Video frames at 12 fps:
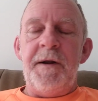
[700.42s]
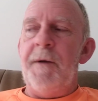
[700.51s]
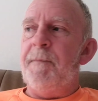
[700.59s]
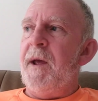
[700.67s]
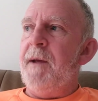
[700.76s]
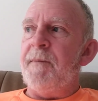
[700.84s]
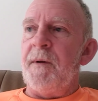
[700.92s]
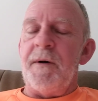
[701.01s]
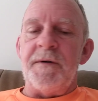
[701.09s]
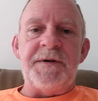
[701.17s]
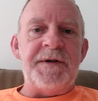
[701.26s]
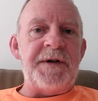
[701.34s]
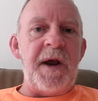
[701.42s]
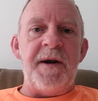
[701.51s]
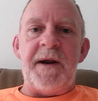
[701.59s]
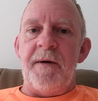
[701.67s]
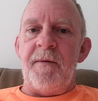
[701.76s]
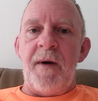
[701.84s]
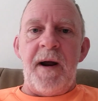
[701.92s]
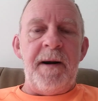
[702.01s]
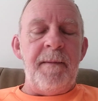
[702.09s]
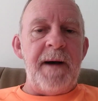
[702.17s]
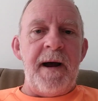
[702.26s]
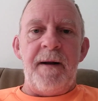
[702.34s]
You people are sucking
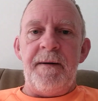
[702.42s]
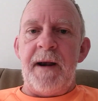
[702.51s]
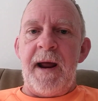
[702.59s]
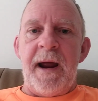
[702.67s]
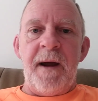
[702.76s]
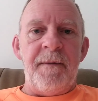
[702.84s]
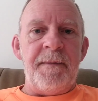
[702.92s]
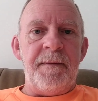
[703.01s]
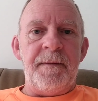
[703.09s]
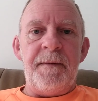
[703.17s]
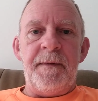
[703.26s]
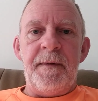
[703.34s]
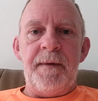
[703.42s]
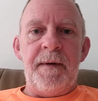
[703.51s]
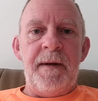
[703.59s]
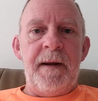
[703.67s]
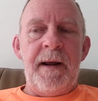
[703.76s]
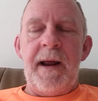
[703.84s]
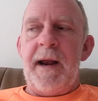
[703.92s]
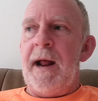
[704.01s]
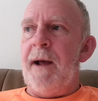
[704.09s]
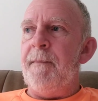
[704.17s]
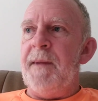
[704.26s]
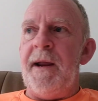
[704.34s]
right about now. And
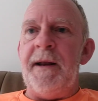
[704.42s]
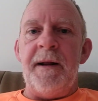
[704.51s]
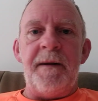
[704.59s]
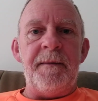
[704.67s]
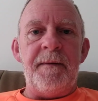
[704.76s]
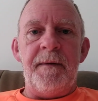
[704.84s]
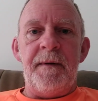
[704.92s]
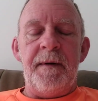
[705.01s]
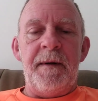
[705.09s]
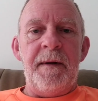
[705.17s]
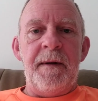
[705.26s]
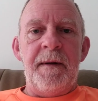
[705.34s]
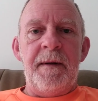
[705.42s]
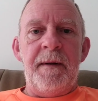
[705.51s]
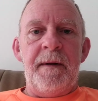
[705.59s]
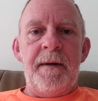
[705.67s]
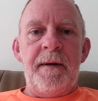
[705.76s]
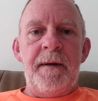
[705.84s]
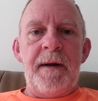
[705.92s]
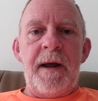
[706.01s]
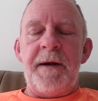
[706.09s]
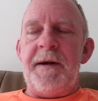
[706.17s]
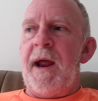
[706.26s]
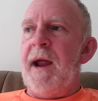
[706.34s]
I mean it.
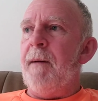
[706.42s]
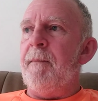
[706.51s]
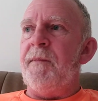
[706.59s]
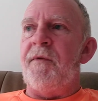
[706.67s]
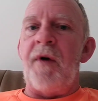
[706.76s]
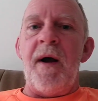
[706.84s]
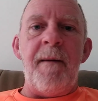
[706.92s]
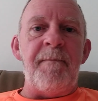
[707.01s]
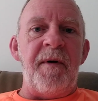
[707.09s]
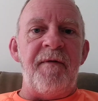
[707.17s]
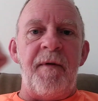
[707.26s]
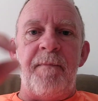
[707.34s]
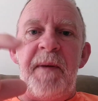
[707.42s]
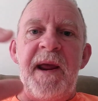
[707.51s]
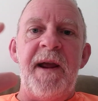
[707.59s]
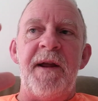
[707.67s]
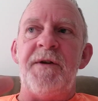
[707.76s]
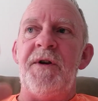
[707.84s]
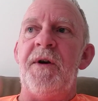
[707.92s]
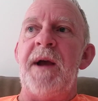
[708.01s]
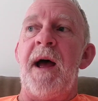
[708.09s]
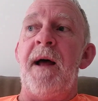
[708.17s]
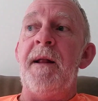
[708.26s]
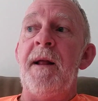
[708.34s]
A damn drop of a pin, you
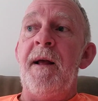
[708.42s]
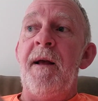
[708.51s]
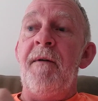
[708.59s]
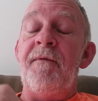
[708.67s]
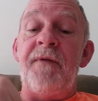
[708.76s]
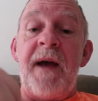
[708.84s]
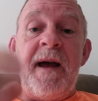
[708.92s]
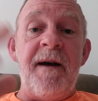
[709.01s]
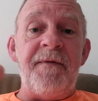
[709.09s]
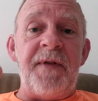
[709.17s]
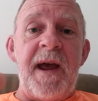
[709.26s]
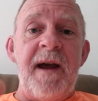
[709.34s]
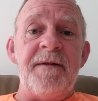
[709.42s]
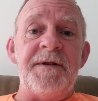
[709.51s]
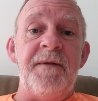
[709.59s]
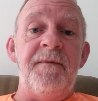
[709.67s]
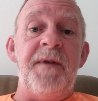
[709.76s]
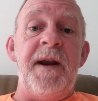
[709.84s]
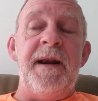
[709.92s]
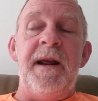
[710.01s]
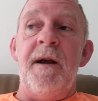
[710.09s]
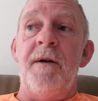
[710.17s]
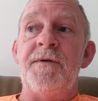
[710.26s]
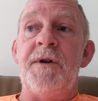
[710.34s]
got 5,000
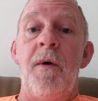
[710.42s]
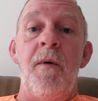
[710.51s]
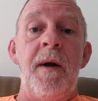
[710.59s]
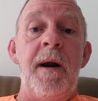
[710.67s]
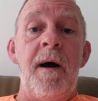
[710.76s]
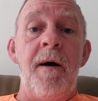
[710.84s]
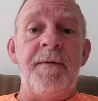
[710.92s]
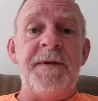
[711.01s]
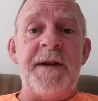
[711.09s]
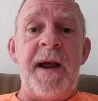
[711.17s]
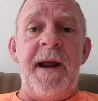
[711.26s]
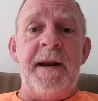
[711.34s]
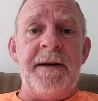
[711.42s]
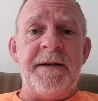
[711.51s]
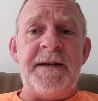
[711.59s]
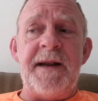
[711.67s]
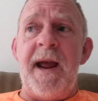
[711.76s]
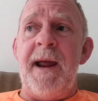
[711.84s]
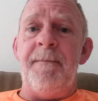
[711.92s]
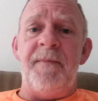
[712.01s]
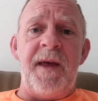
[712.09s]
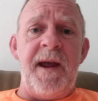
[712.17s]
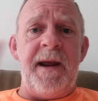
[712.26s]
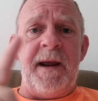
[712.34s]
videos going off saying the same
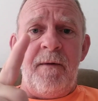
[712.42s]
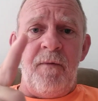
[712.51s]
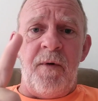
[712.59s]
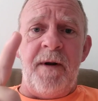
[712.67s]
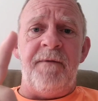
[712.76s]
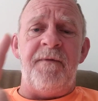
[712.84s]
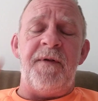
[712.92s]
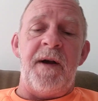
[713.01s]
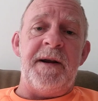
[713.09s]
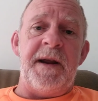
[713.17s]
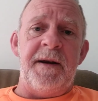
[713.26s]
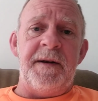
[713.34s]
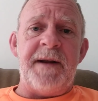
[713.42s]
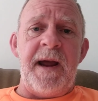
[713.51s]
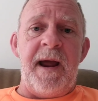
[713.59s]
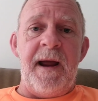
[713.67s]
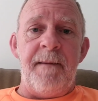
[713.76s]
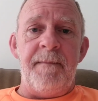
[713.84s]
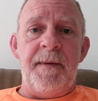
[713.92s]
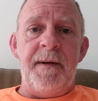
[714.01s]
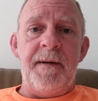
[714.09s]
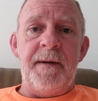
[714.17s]
thing at one fucking time.